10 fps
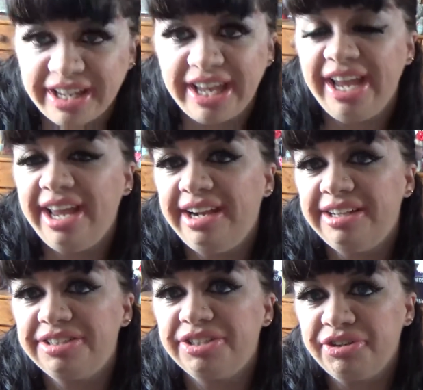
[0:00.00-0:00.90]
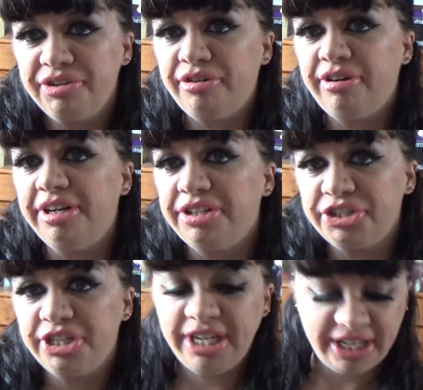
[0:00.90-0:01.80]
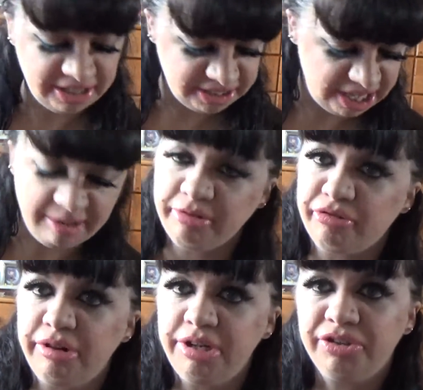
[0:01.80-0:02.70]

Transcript: Again, it's not a shade I would reach